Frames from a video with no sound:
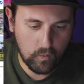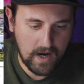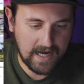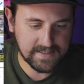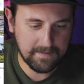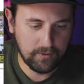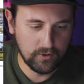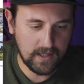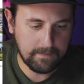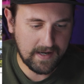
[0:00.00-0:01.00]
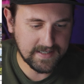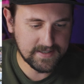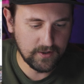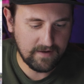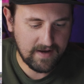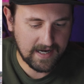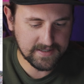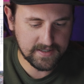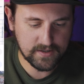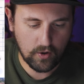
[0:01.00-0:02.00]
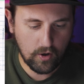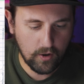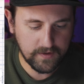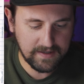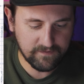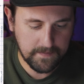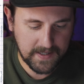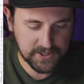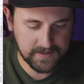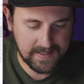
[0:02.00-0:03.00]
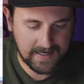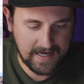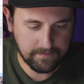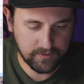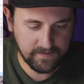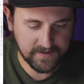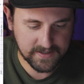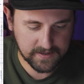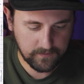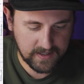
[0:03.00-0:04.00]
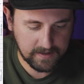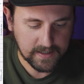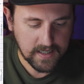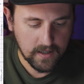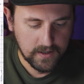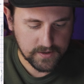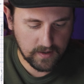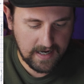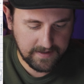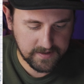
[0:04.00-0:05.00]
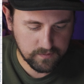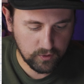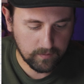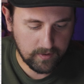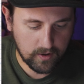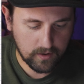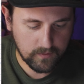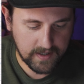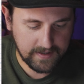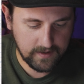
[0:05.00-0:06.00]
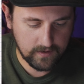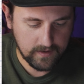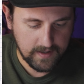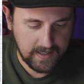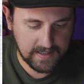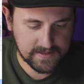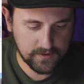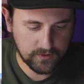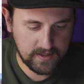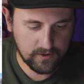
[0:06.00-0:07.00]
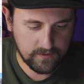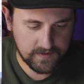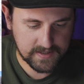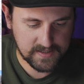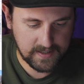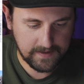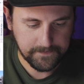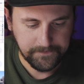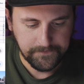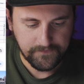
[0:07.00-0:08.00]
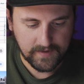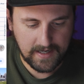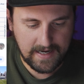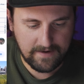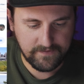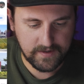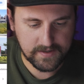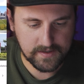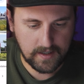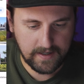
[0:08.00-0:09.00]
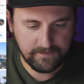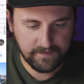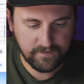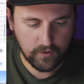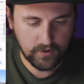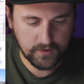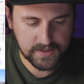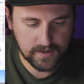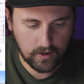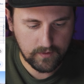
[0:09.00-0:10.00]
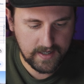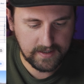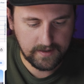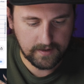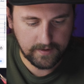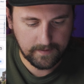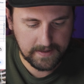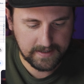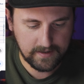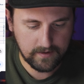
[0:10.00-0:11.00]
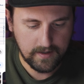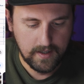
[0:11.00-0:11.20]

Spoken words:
as I pull up, I still have access to all the information that I had previously, right? So I had this little bar right here. It's still here on this state. I have the photos already a little bit here.